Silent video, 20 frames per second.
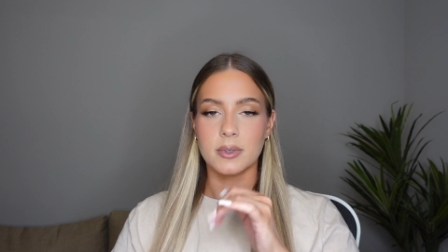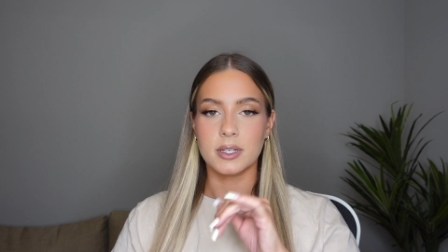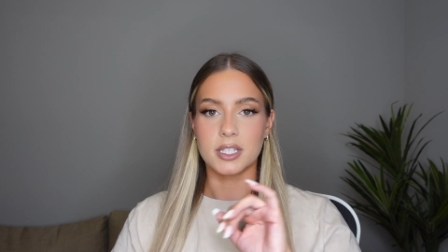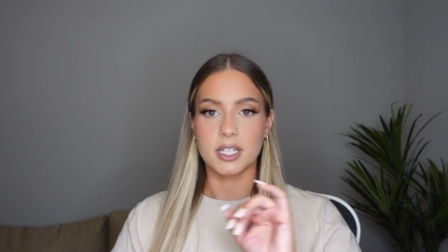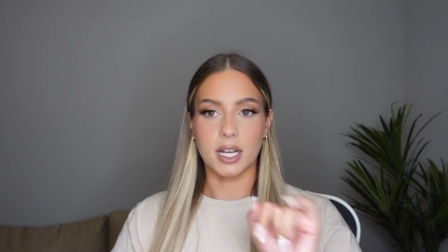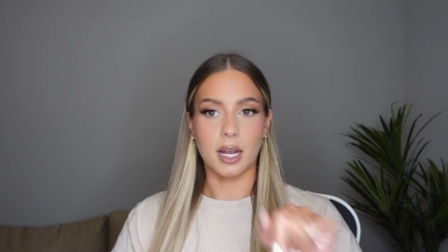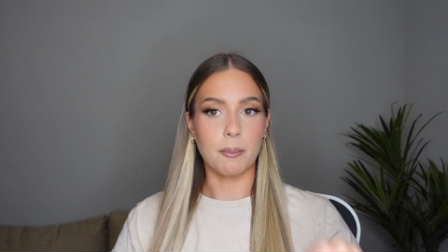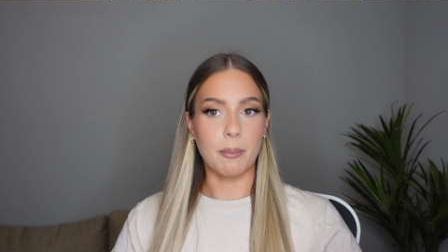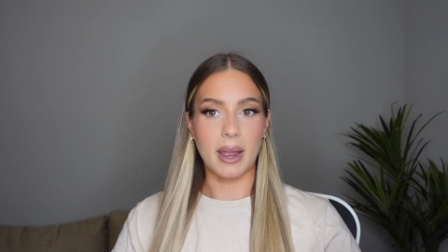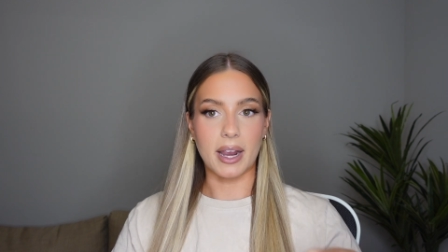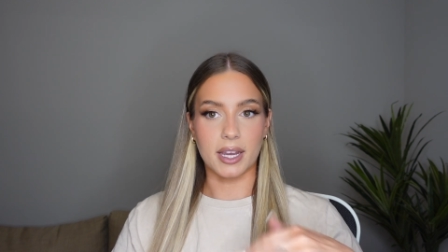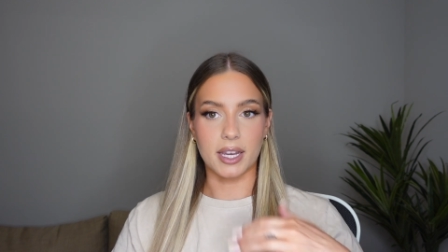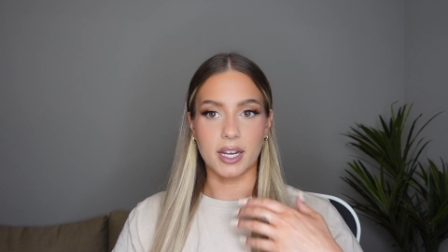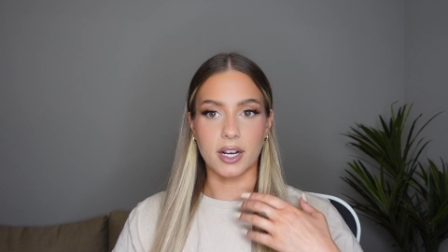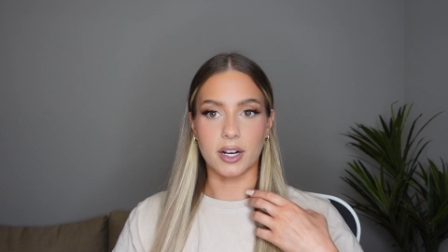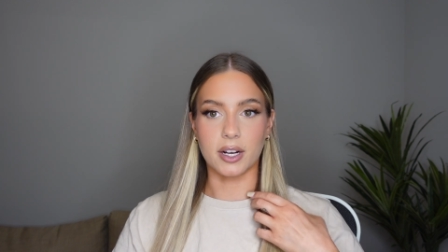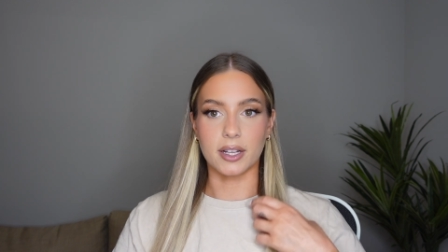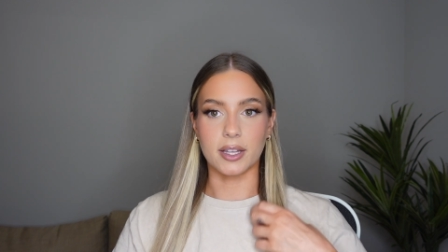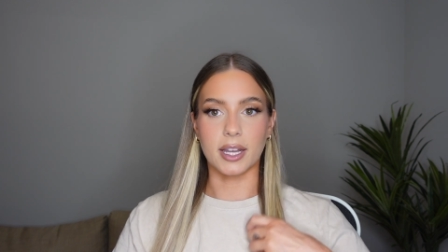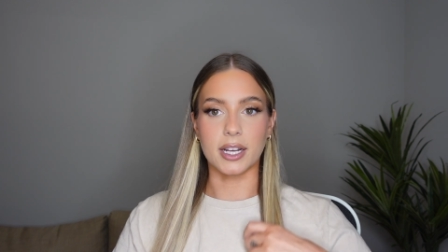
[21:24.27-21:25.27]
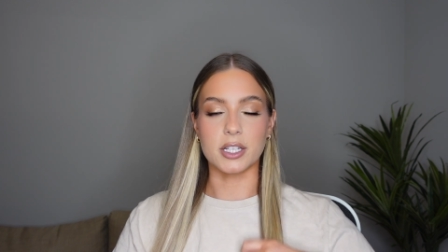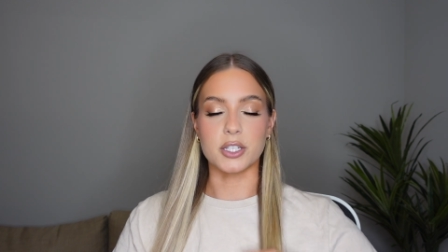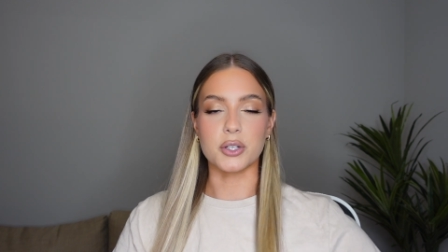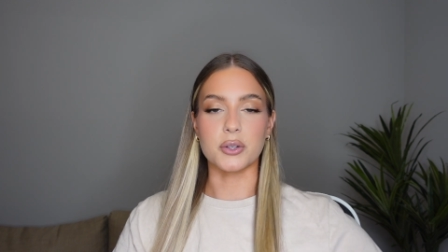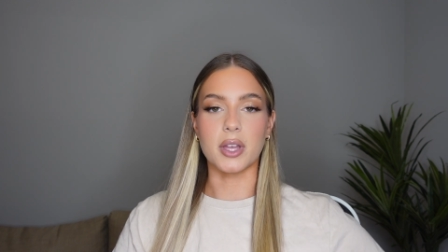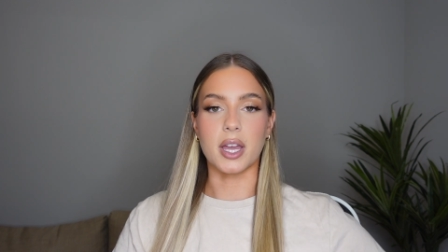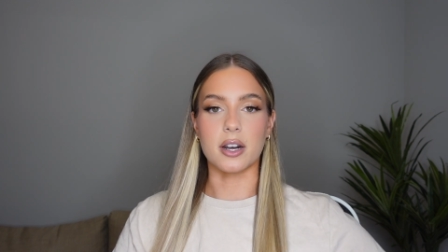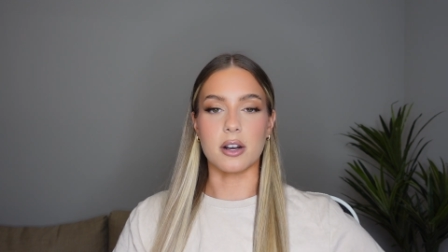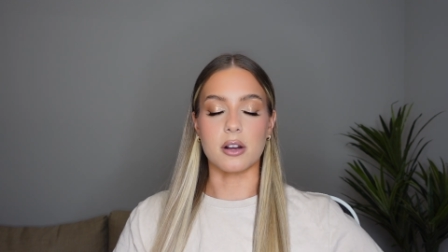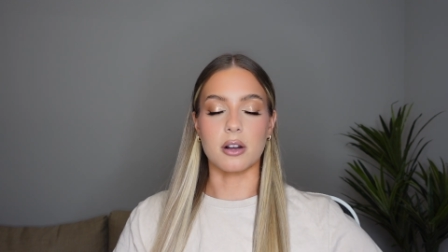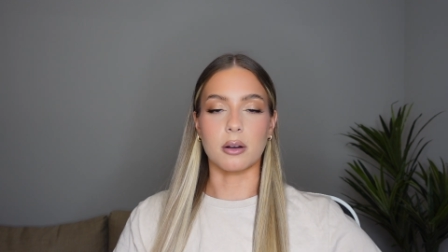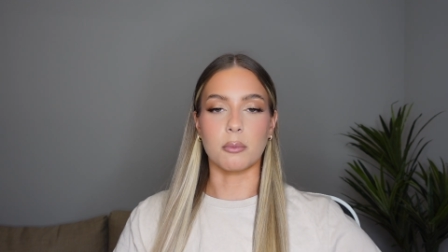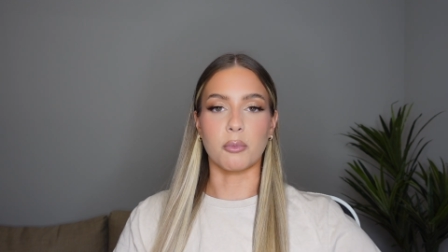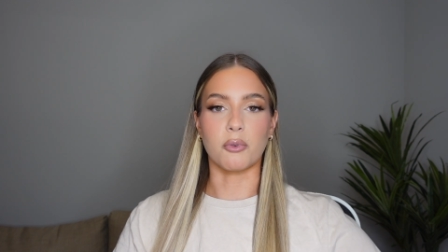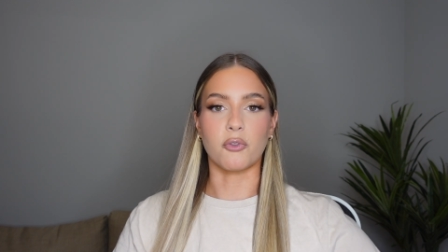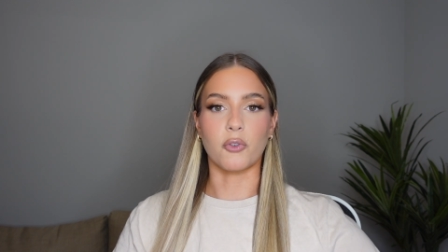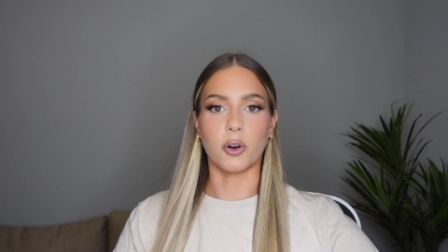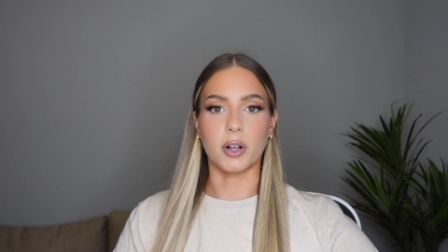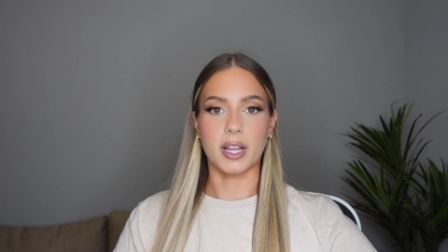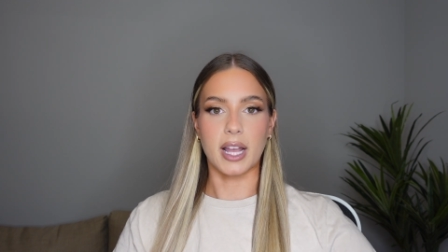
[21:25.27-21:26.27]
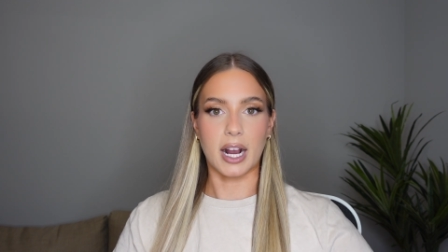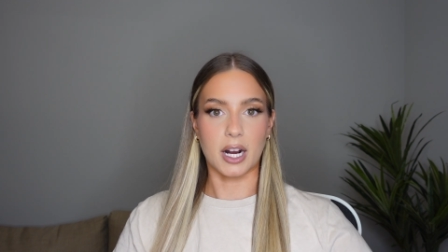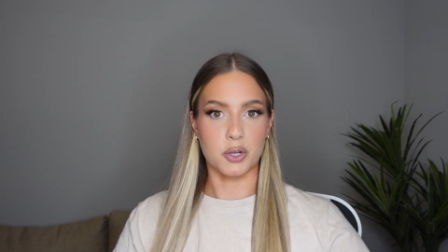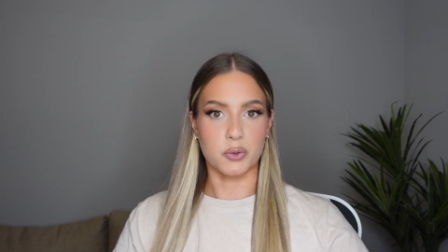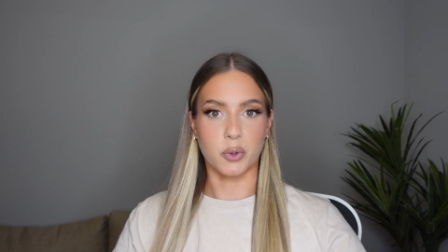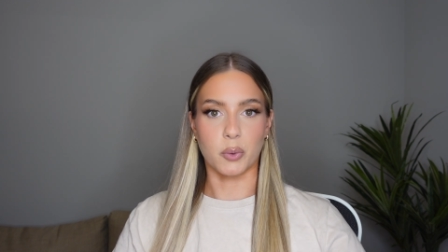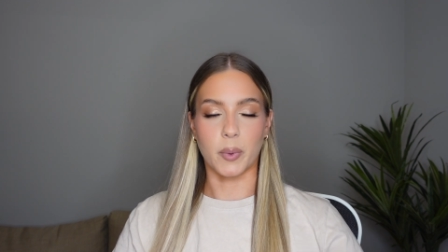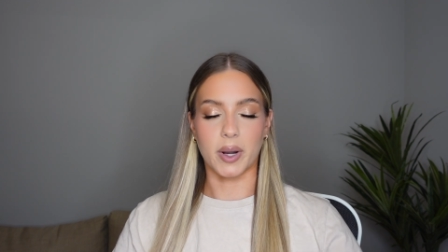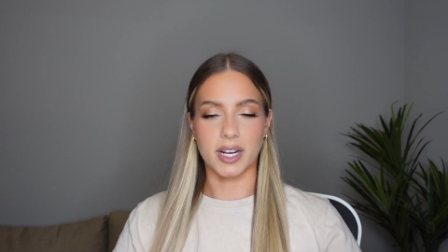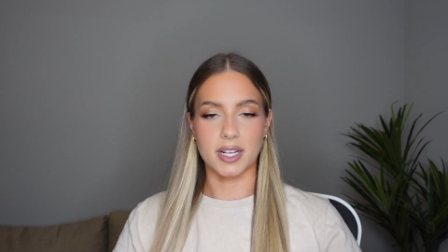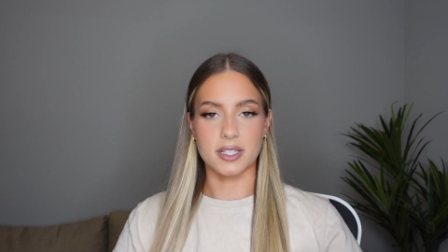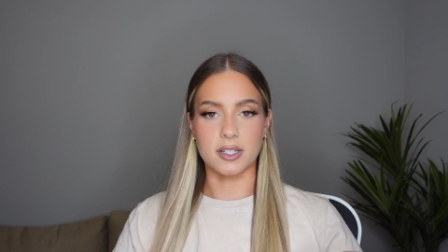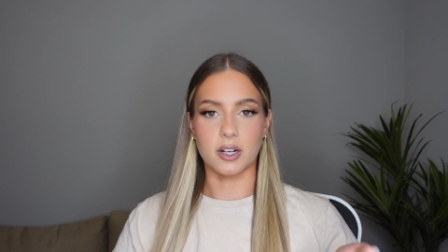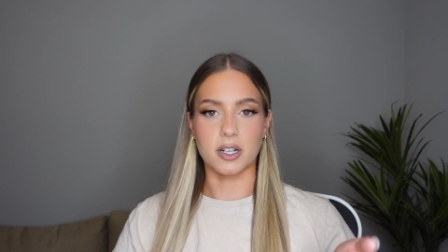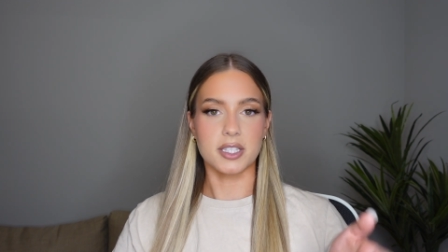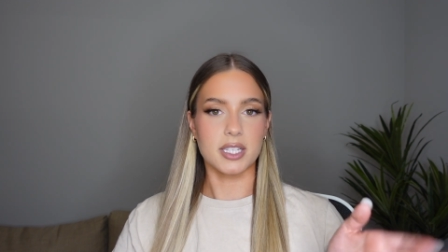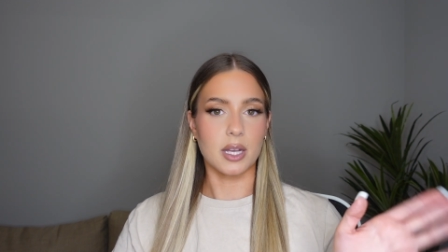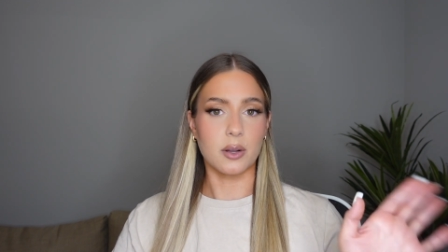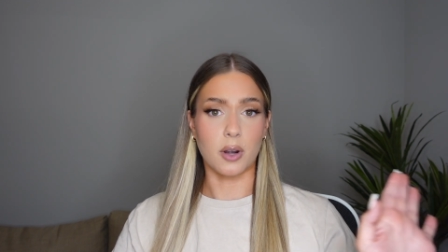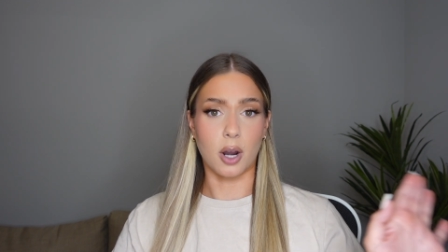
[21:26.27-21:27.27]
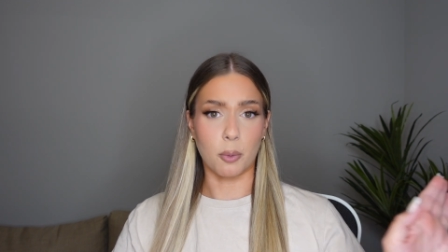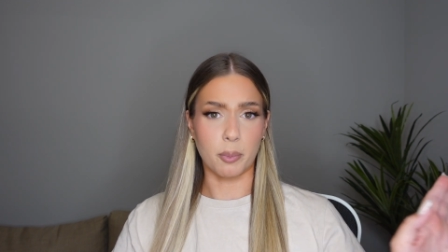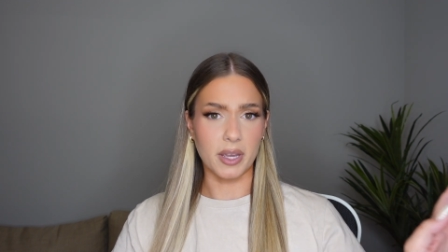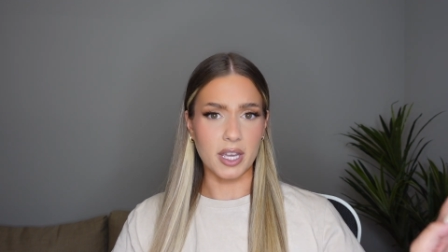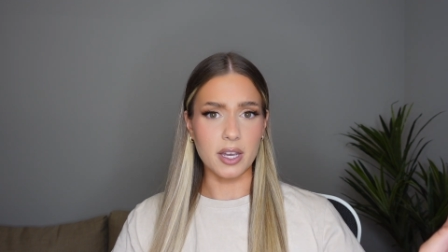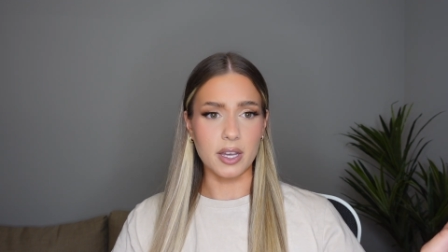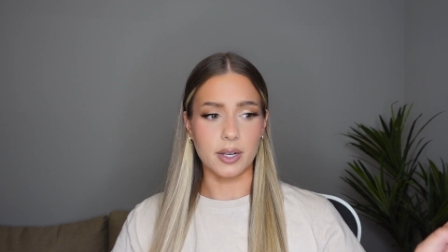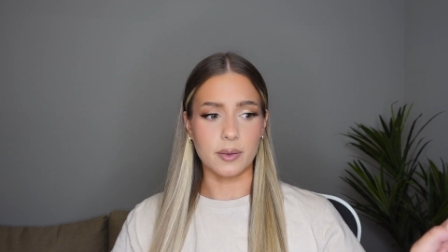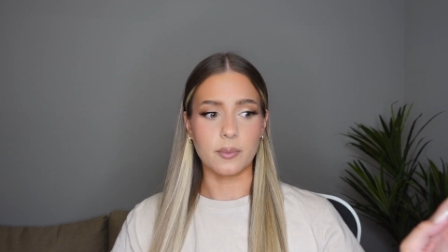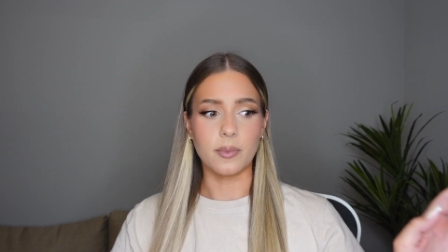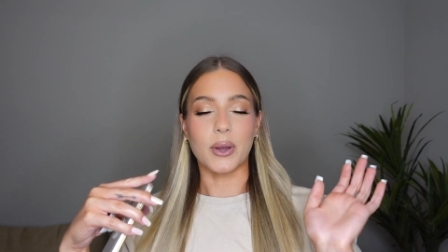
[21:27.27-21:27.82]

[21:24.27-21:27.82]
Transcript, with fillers: to come back here and like do that all before the actual wedding starts and I'll be good.